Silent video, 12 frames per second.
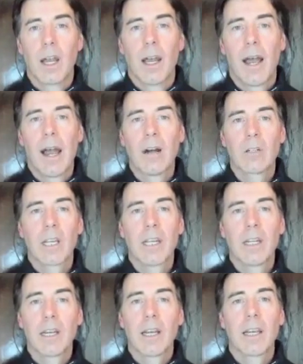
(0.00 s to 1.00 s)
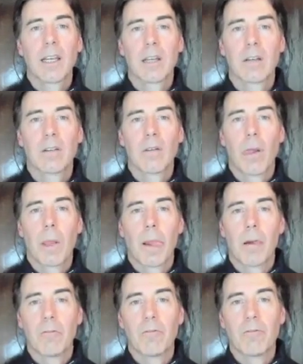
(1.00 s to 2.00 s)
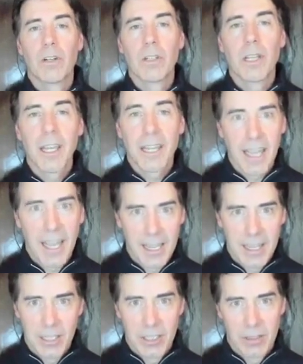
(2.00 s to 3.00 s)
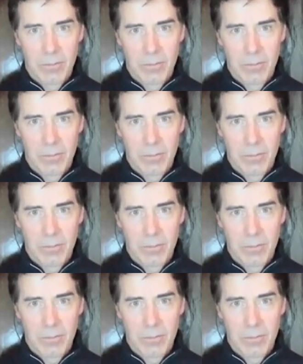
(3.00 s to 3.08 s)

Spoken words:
How can I fully engage